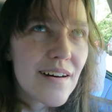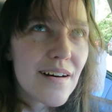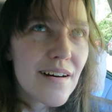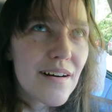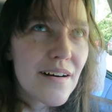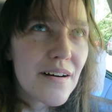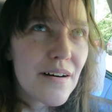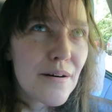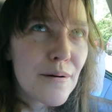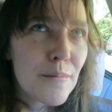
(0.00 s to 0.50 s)

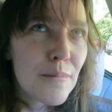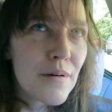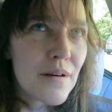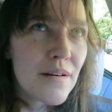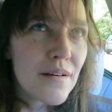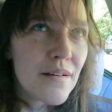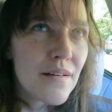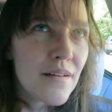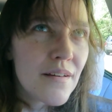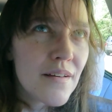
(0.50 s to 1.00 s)
And
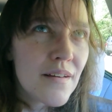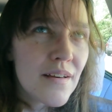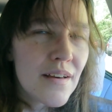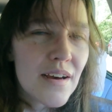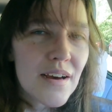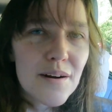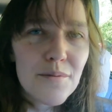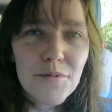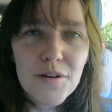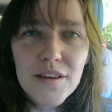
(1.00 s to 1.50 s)

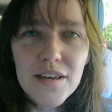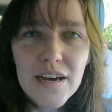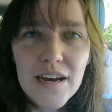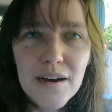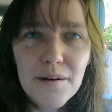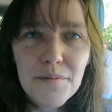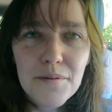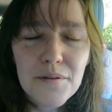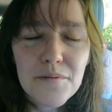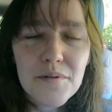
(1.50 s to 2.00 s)
I'm really
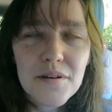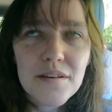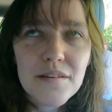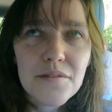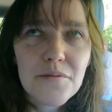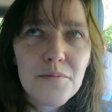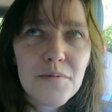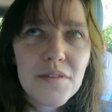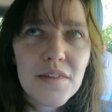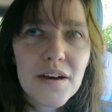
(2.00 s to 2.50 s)
happy
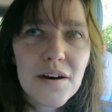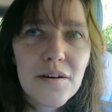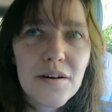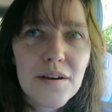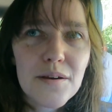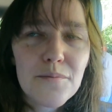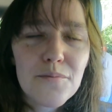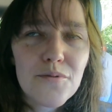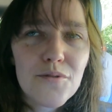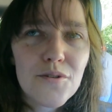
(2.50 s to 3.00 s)
with how I
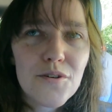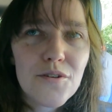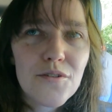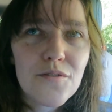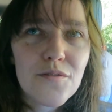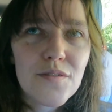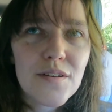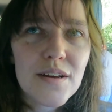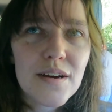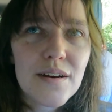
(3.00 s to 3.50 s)

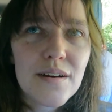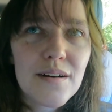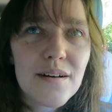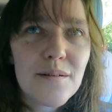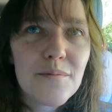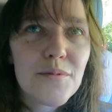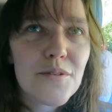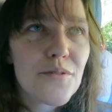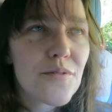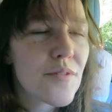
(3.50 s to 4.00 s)
improved.
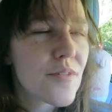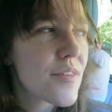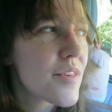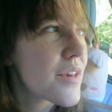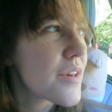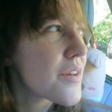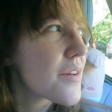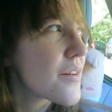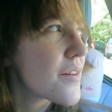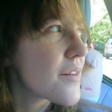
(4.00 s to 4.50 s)
This was
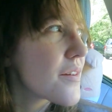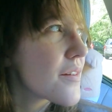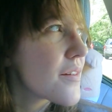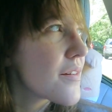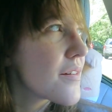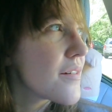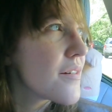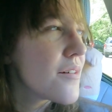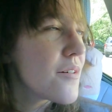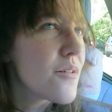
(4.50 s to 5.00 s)
like
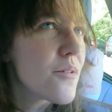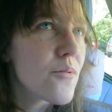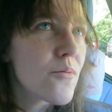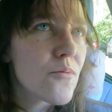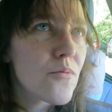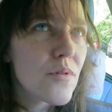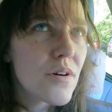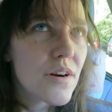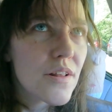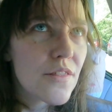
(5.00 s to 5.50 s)

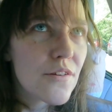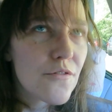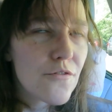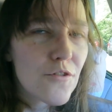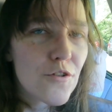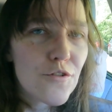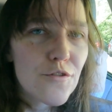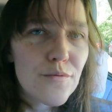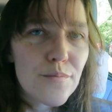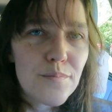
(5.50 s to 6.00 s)
one of the
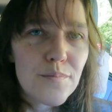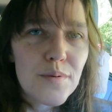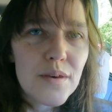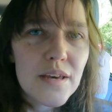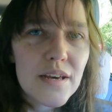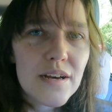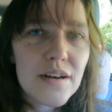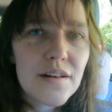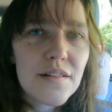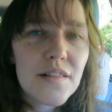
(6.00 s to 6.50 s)
first
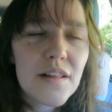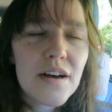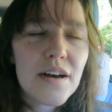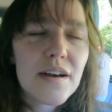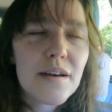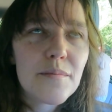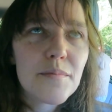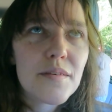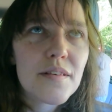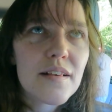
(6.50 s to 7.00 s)
big
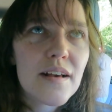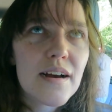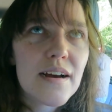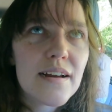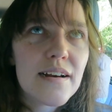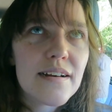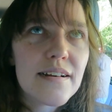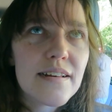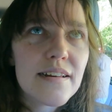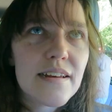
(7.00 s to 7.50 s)
climbs
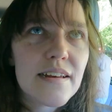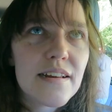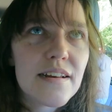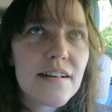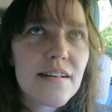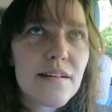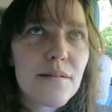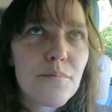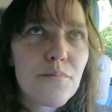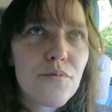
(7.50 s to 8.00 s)
I
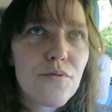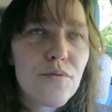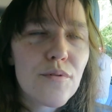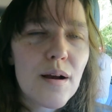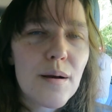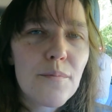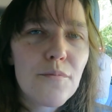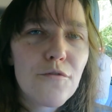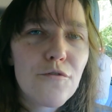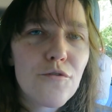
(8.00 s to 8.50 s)
did to
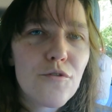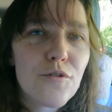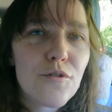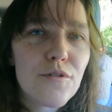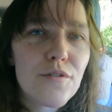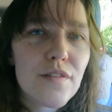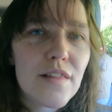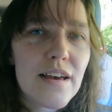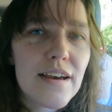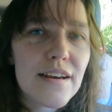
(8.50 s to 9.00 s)
prep
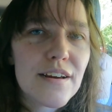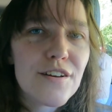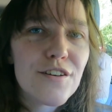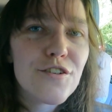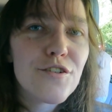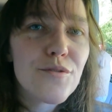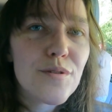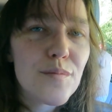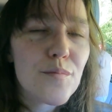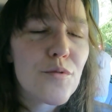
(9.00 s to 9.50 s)
for like
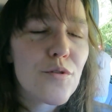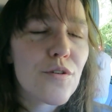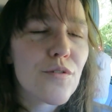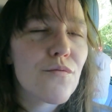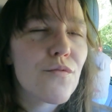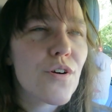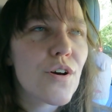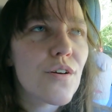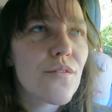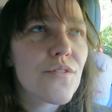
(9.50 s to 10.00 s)
doing more
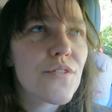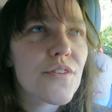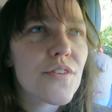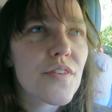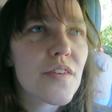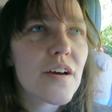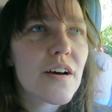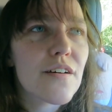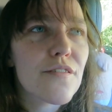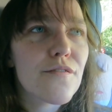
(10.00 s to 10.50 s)
involved
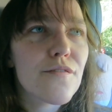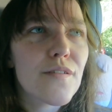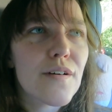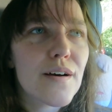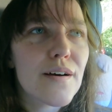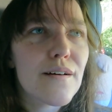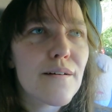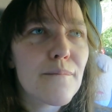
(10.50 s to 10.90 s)
stuff.